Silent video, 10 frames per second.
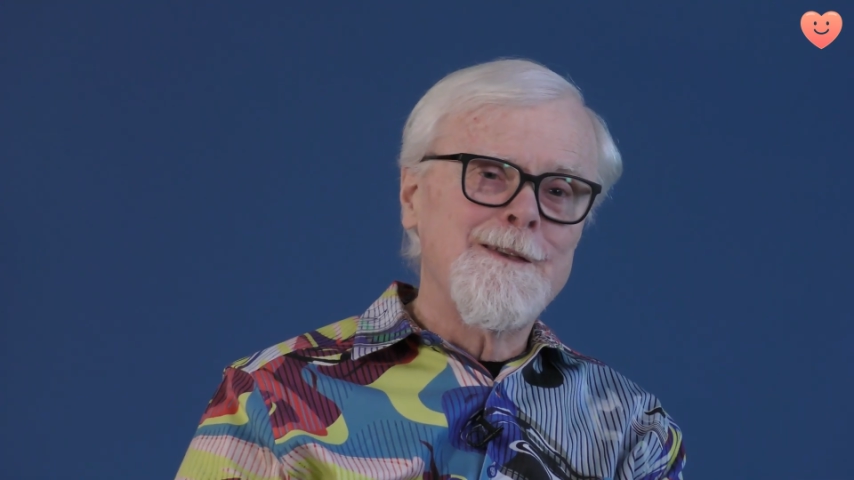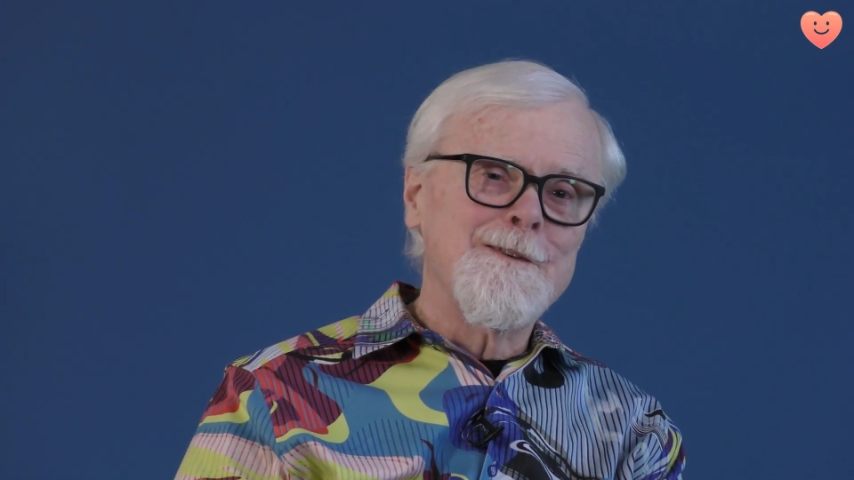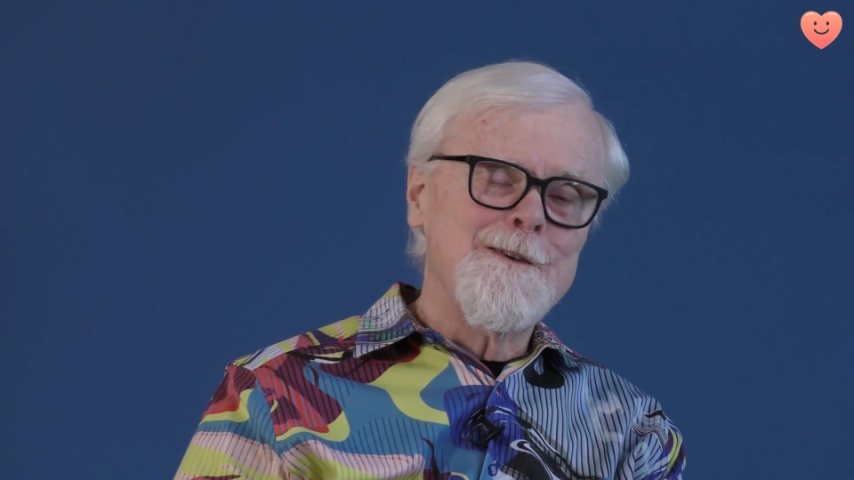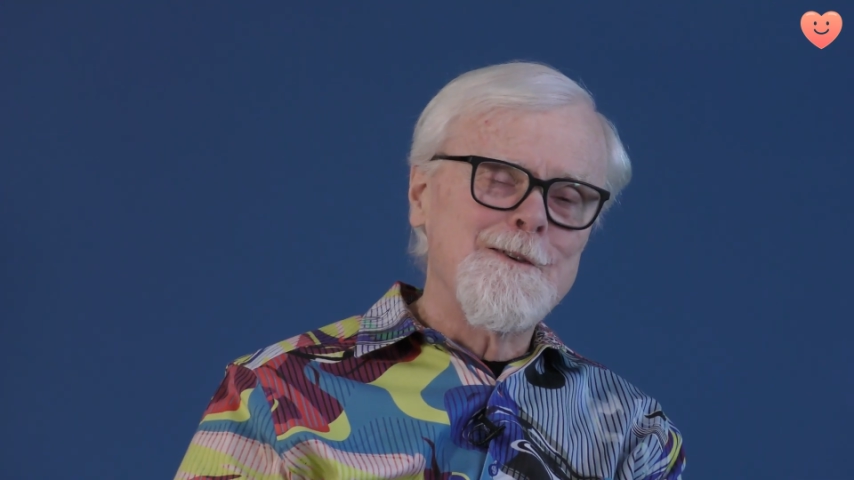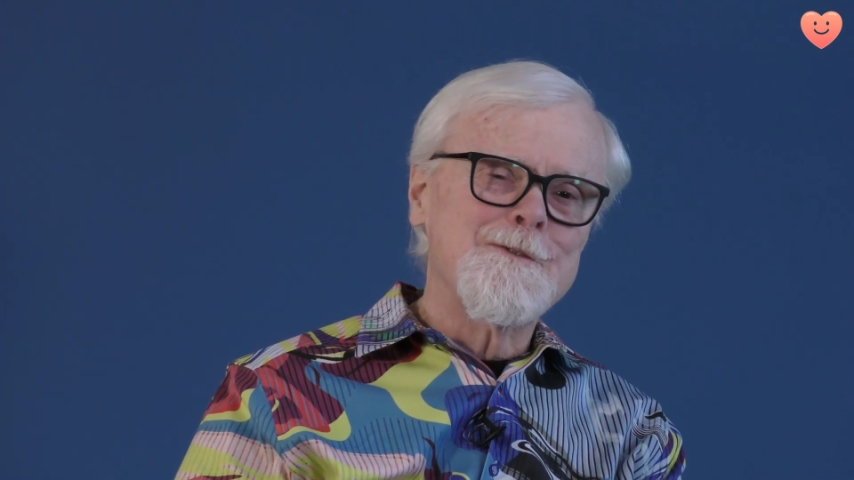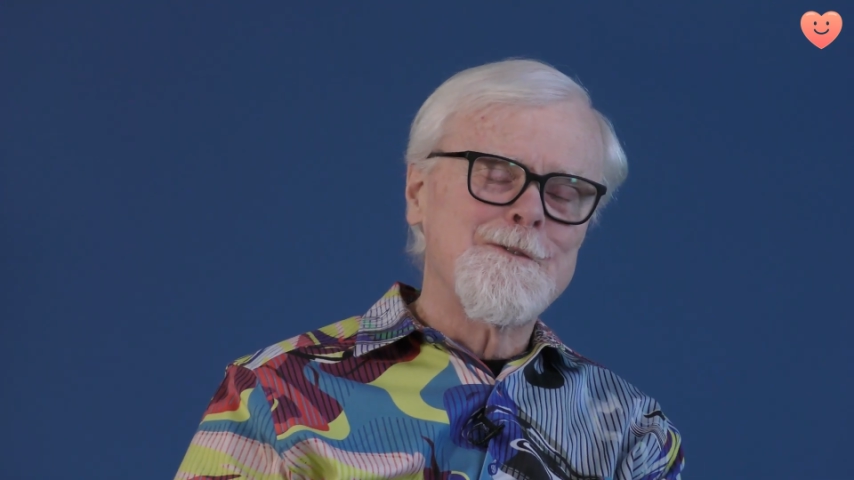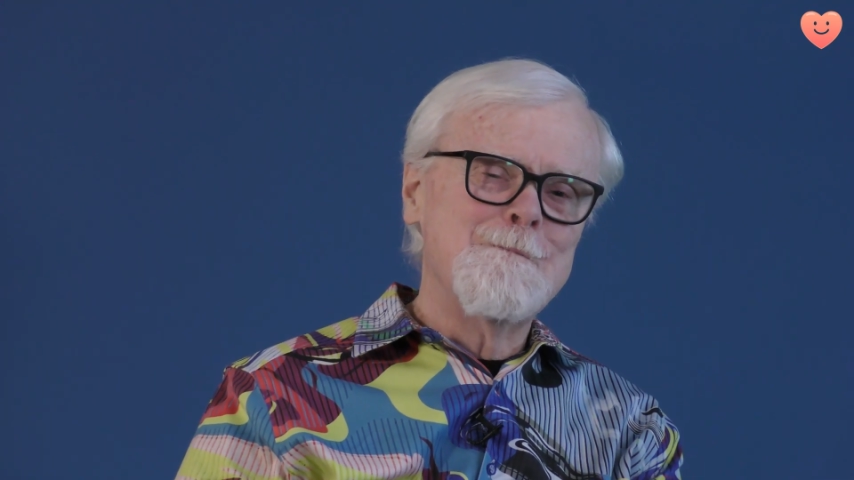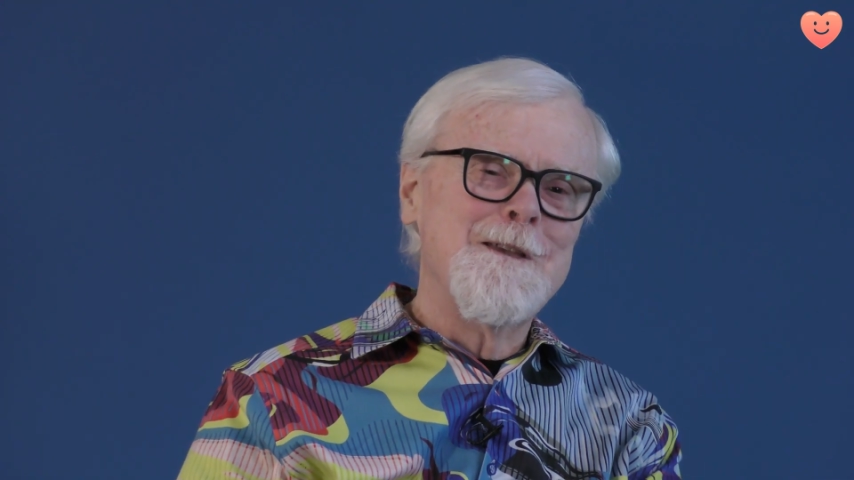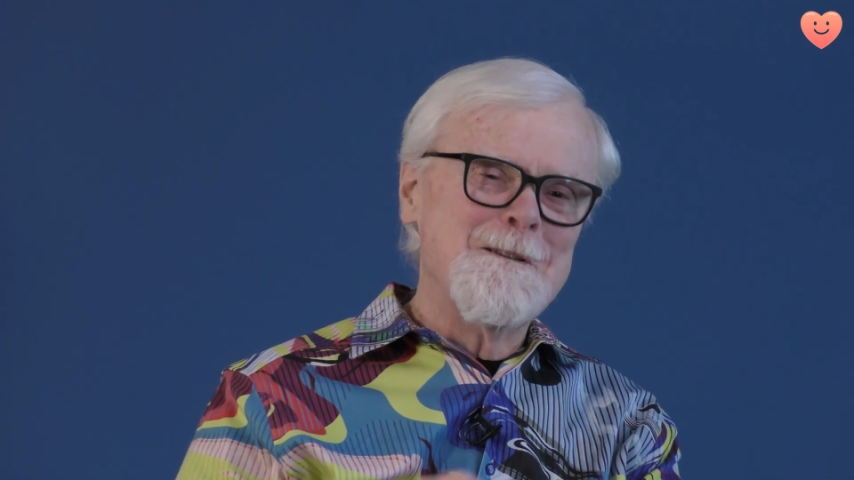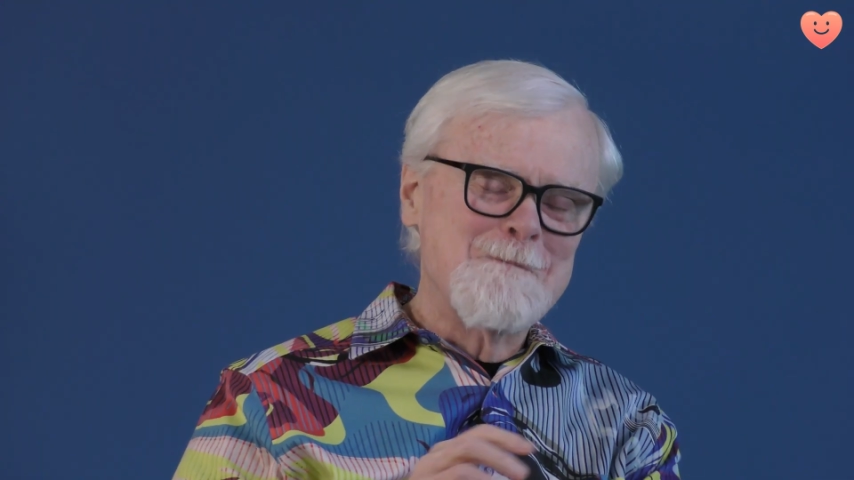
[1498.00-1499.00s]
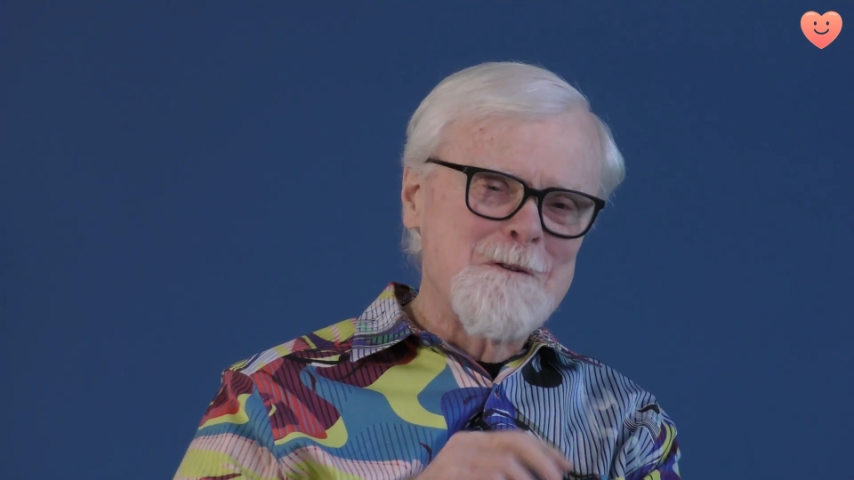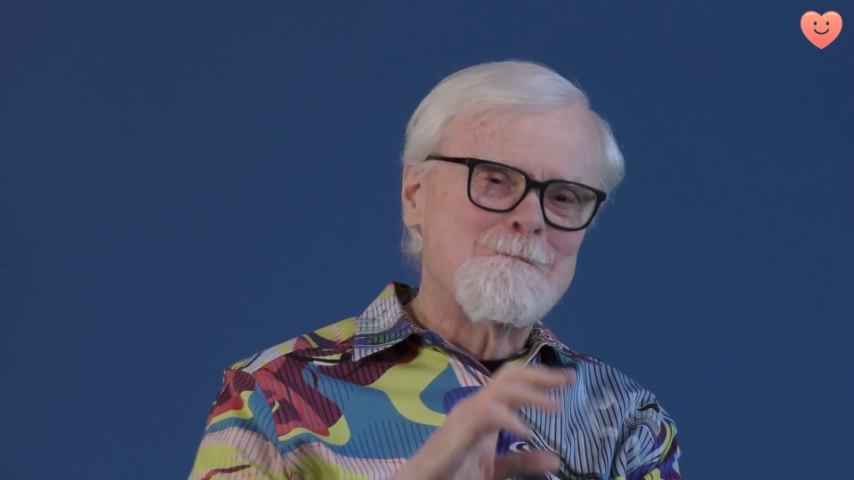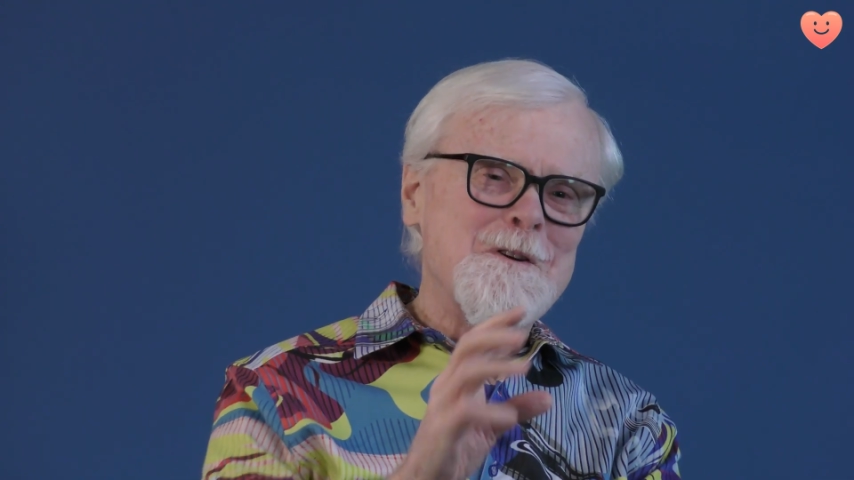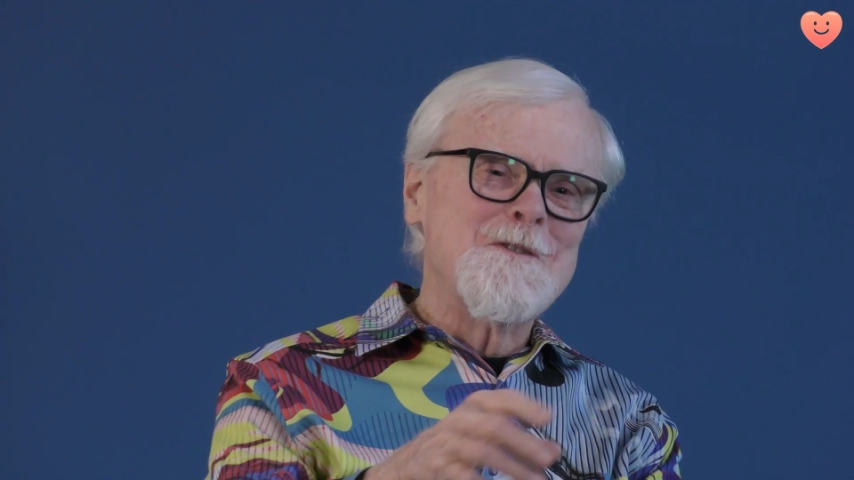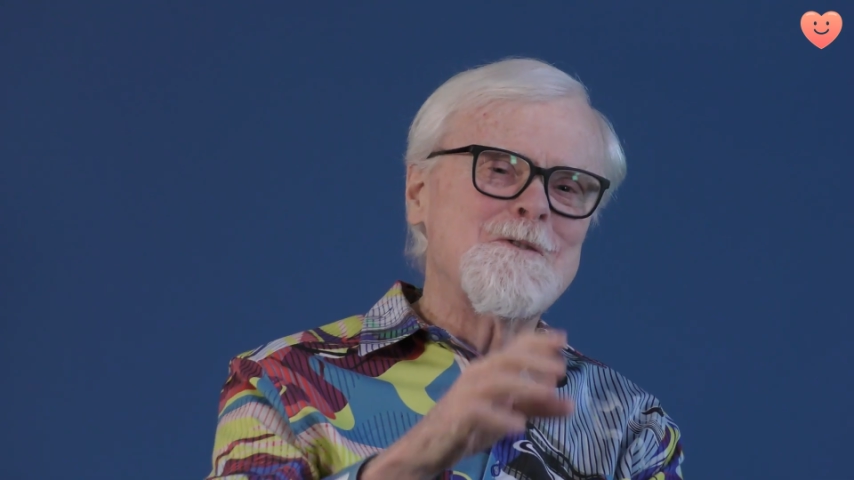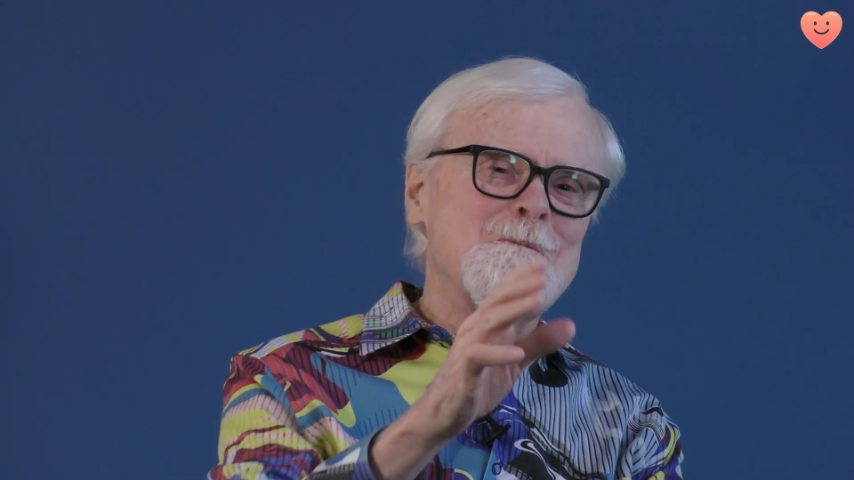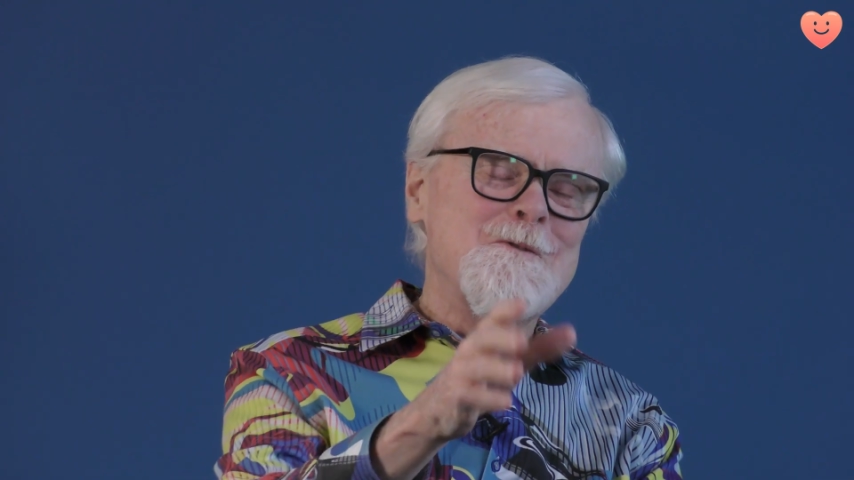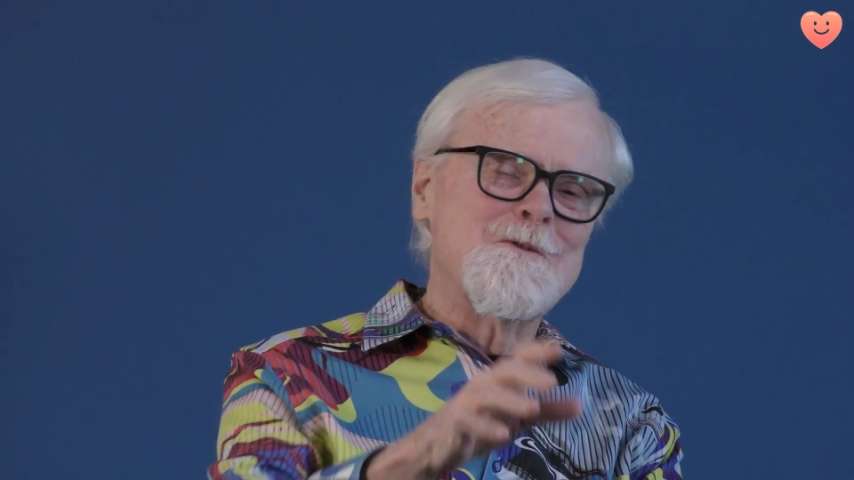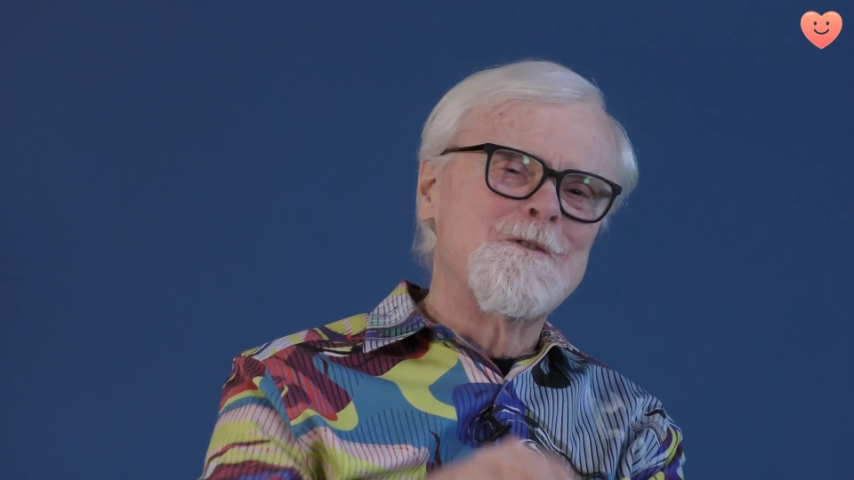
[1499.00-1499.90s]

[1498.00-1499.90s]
is to be able to bring some